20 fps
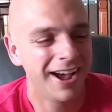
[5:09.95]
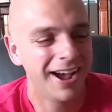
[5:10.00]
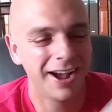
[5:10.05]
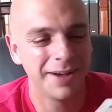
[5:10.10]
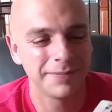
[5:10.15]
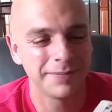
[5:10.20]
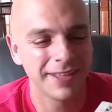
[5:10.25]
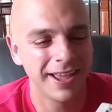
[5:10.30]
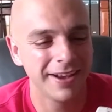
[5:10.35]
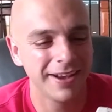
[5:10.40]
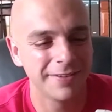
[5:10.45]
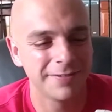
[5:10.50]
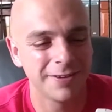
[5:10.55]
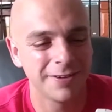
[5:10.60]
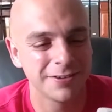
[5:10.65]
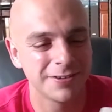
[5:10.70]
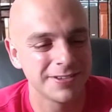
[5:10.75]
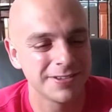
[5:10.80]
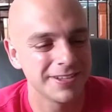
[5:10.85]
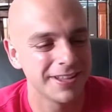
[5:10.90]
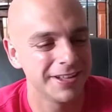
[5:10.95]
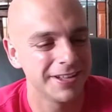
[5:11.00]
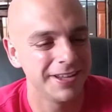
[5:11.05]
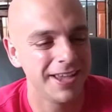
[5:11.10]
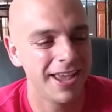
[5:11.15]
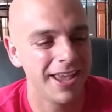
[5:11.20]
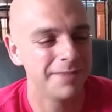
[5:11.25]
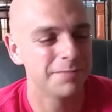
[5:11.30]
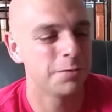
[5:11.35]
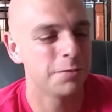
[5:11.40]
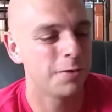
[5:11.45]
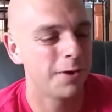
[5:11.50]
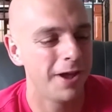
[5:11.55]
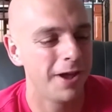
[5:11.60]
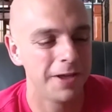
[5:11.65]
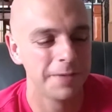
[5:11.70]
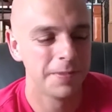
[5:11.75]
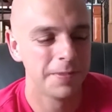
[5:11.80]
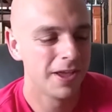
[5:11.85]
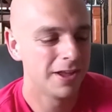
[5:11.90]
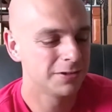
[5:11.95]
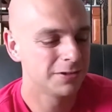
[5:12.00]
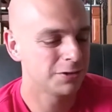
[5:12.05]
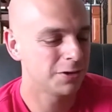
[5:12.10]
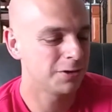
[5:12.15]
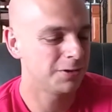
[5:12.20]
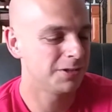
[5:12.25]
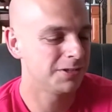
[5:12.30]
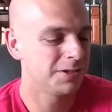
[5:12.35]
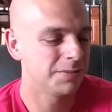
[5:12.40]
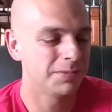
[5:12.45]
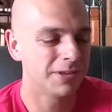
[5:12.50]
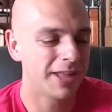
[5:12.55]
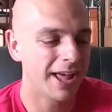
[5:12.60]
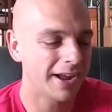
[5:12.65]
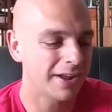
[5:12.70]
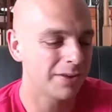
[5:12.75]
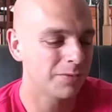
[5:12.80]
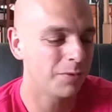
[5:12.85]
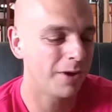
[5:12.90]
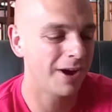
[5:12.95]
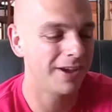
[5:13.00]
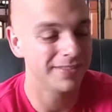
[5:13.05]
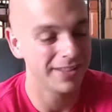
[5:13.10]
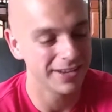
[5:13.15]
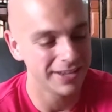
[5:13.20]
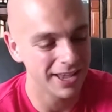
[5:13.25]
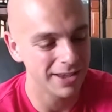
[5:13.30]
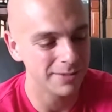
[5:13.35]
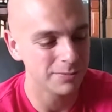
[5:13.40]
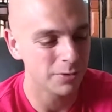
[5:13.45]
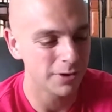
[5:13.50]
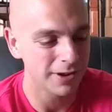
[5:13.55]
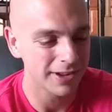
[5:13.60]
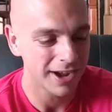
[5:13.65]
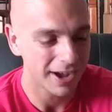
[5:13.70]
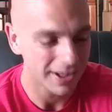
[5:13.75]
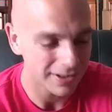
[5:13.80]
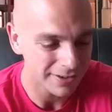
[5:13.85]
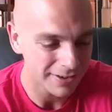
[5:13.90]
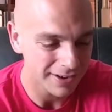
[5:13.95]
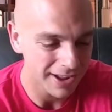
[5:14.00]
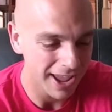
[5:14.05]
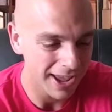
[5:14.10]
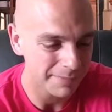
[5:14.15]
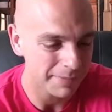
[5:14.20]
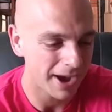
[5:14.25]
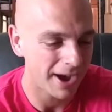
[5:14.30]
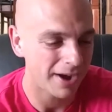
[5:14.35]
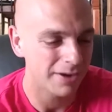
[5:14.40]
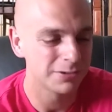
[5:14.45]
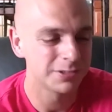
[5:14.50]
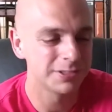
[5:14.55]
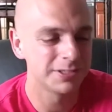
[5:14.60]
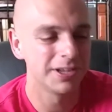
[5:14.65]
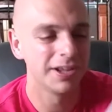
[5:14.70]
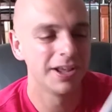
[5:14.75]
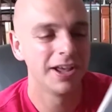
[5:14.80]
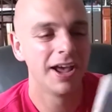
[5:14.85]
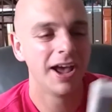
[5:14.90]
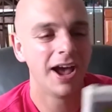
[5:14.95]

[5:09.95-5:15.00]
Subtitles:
Later versions of the Game Boy turned it to black and white, and then Game Boy Color came out.